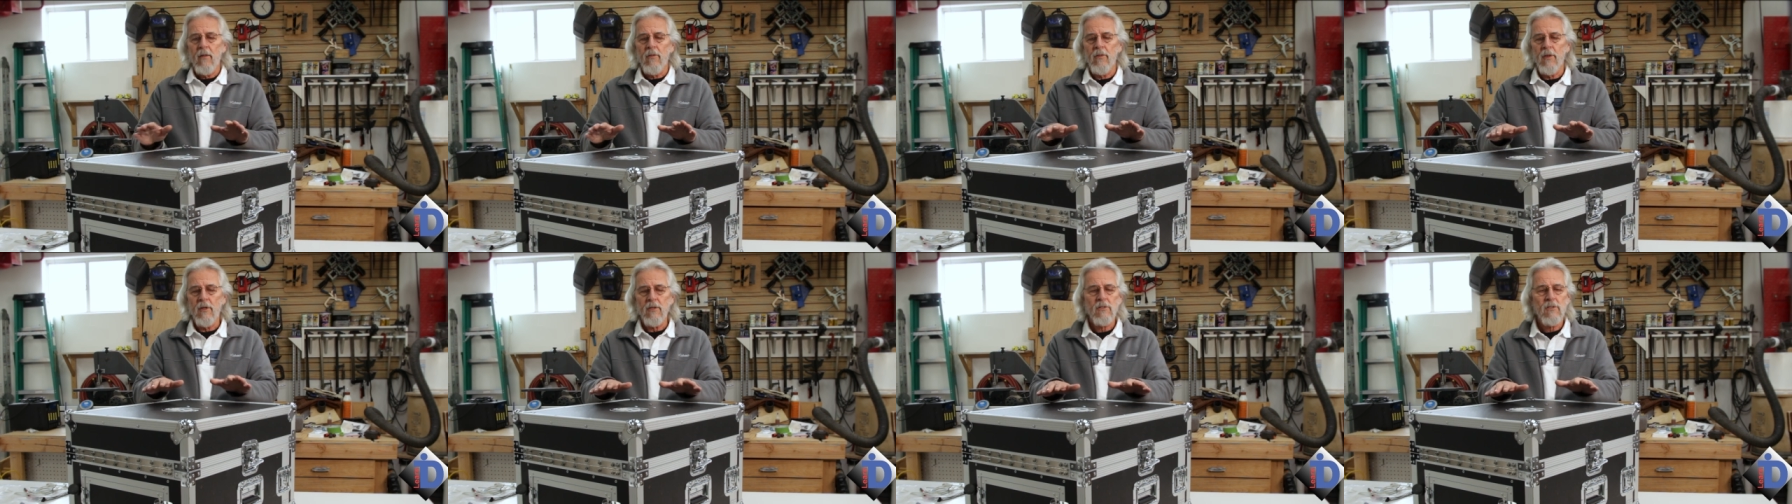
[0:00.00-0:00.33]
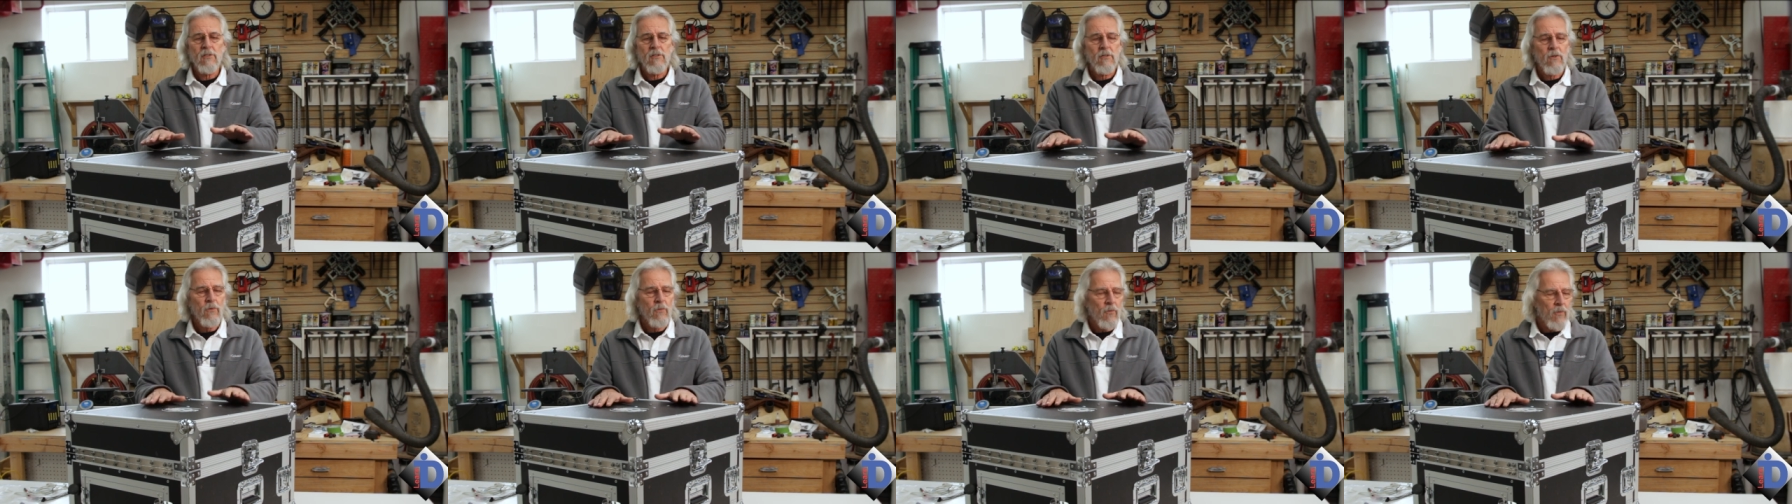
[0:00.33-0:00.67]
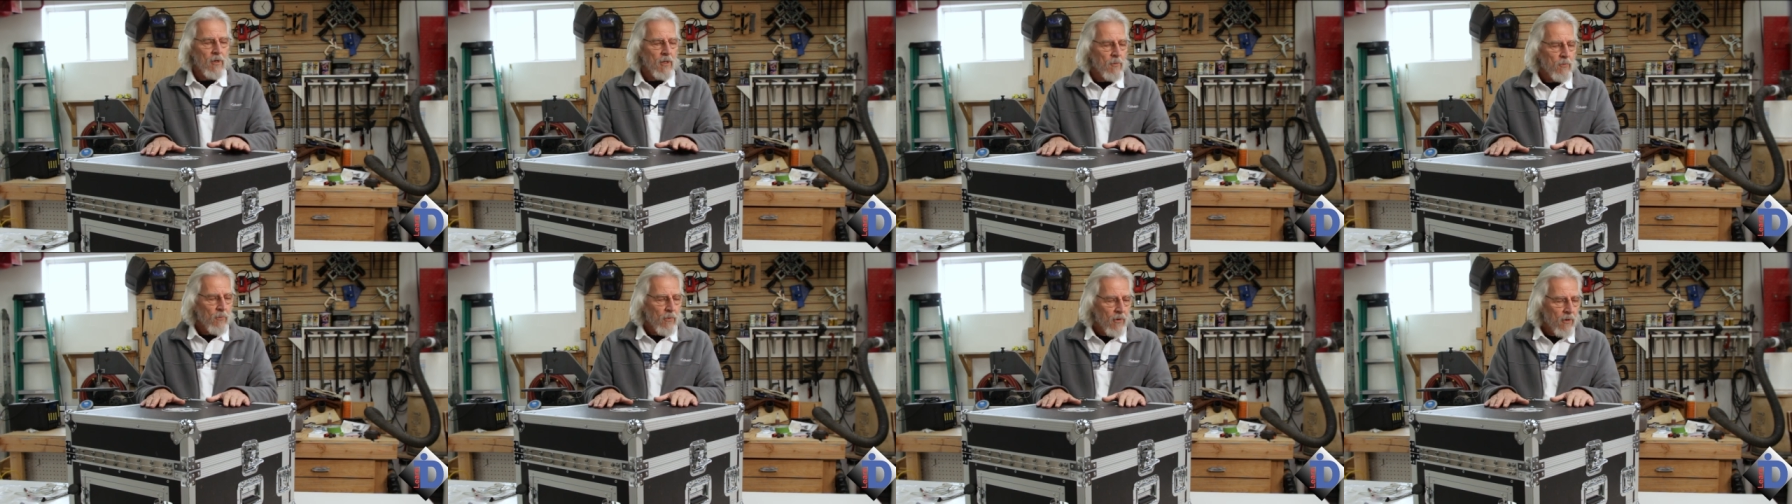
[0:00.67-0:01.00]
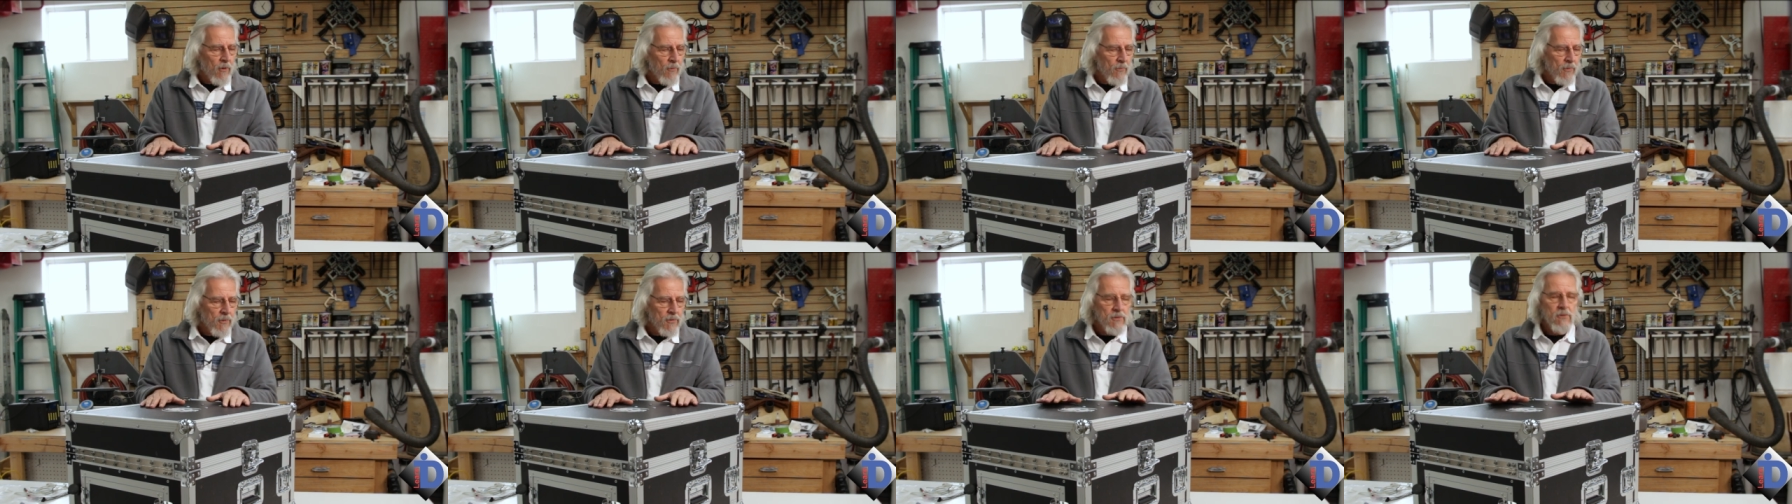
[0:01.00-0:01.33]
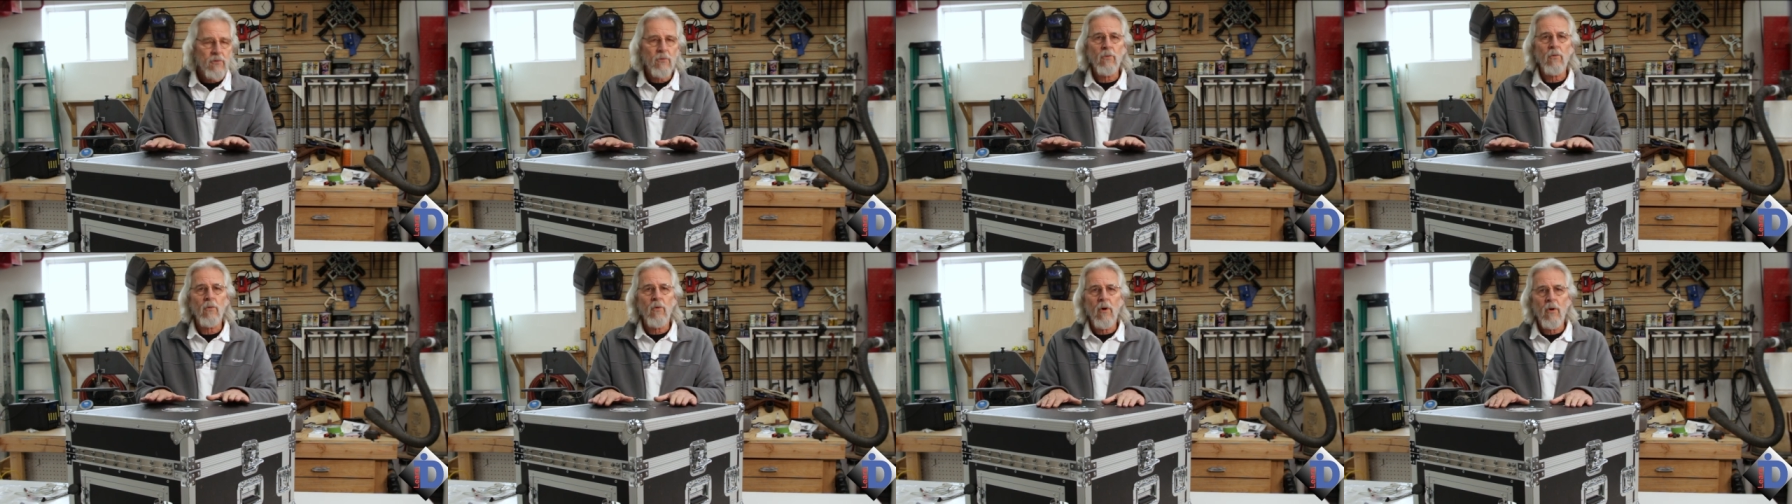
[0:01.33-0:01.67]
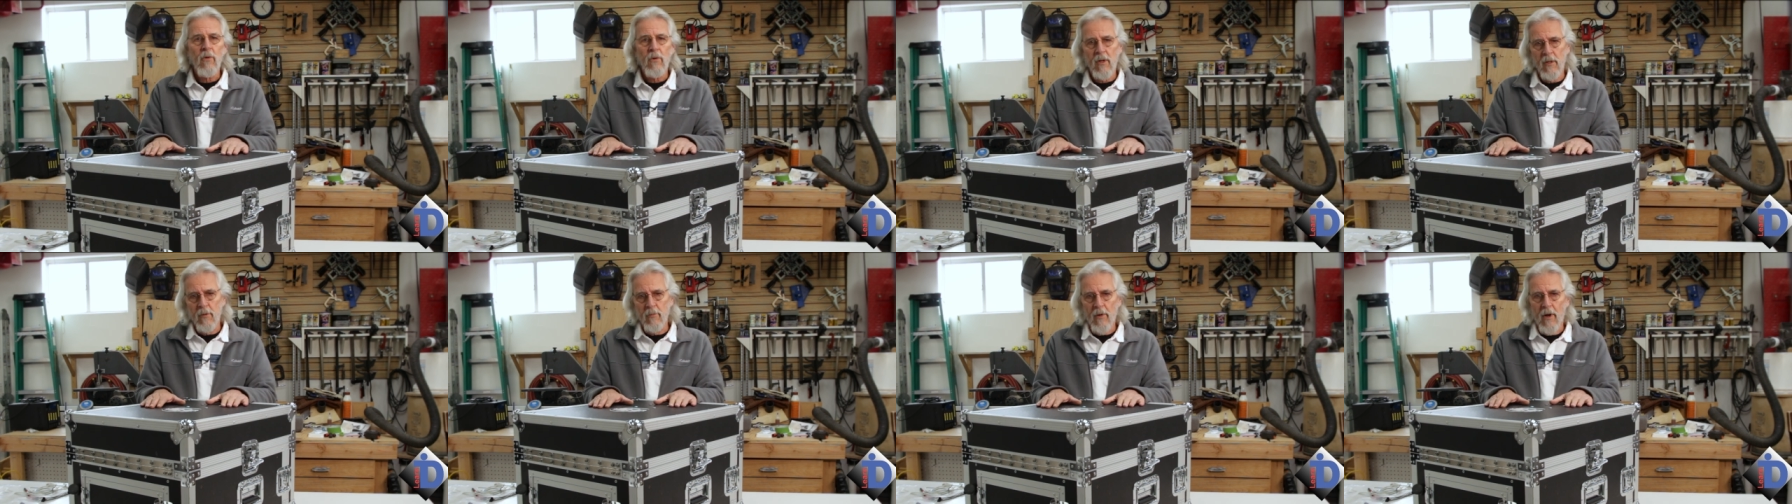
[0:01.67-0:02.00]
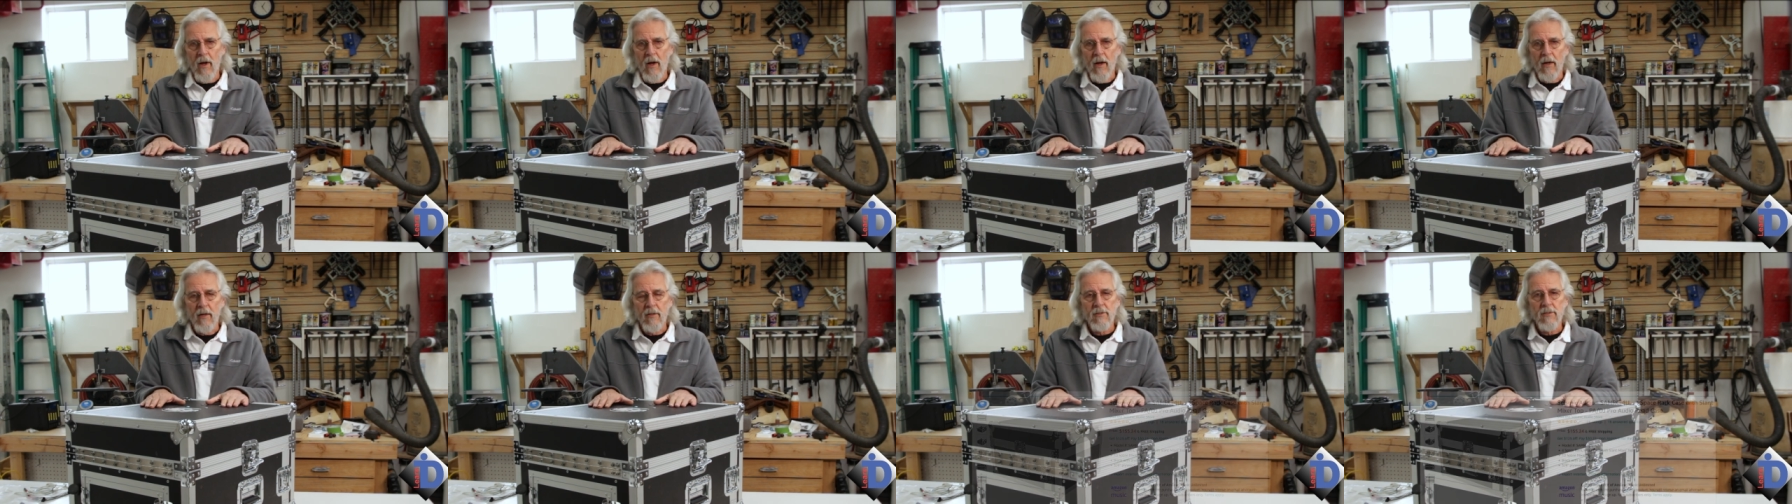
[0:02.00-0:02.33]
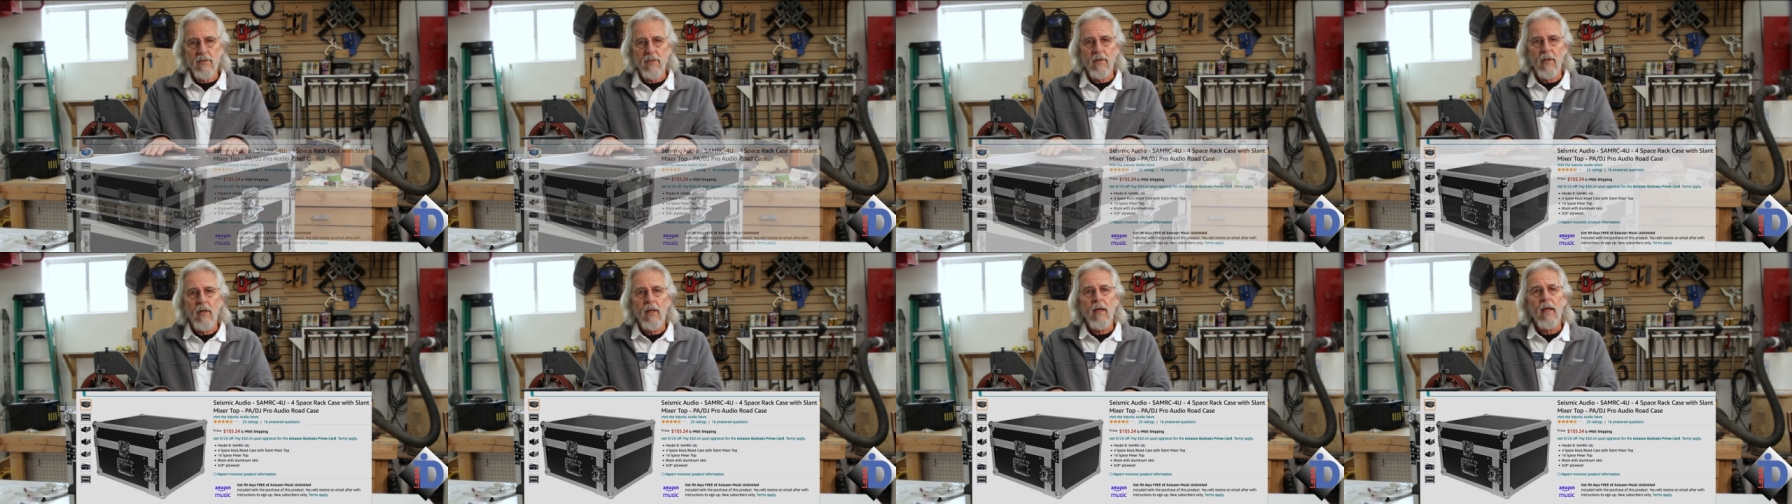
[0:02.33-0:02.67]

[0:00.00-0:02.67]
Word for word: This is a repurposed road box.